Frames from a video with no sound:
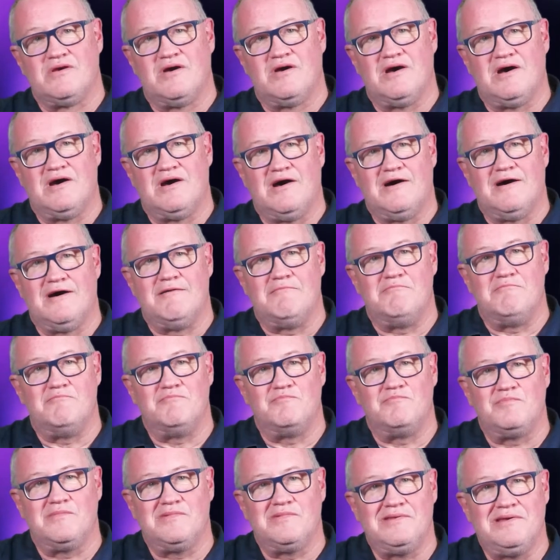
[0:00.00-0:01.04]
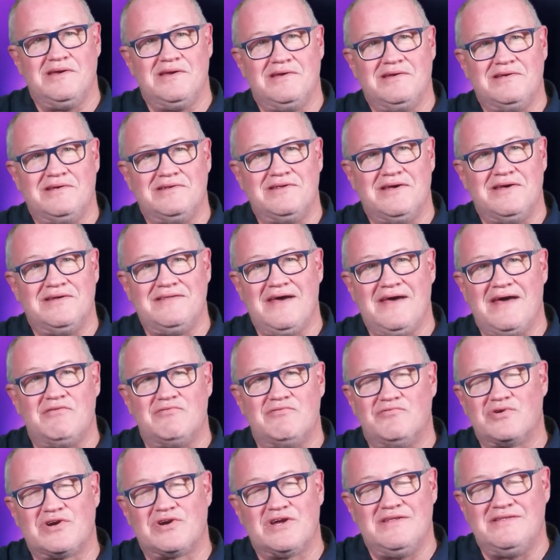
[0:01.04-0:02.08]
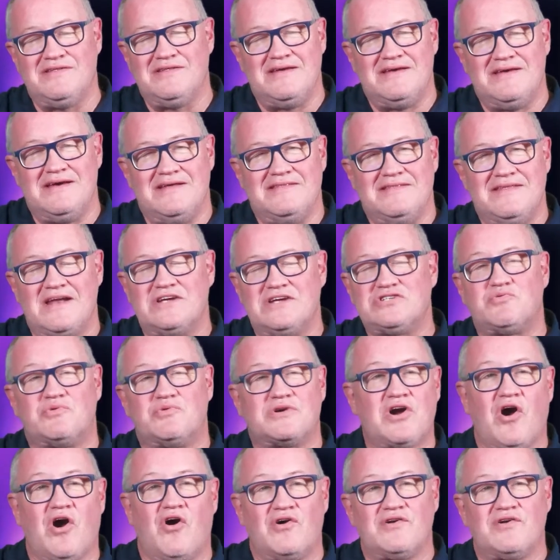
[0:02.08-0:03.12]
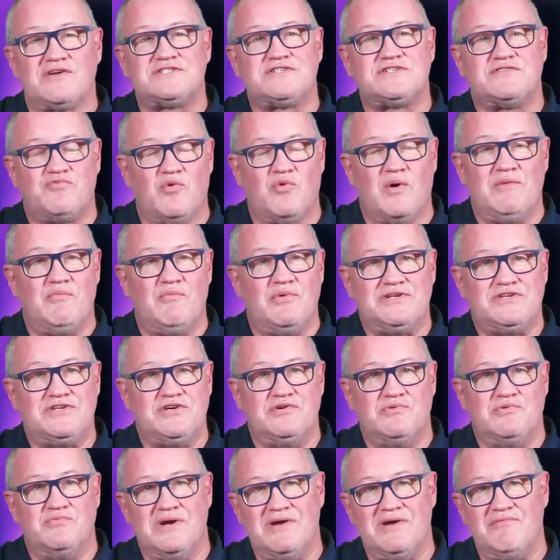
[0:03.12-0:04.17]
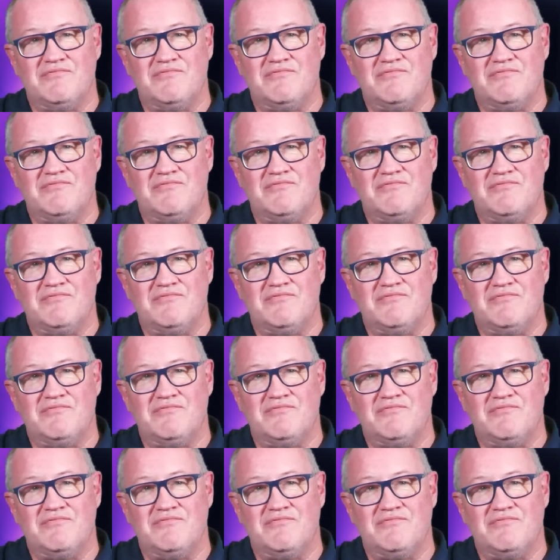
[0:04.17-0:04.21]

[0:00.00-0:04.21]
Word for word: Um, and that that is regardless of what we do. We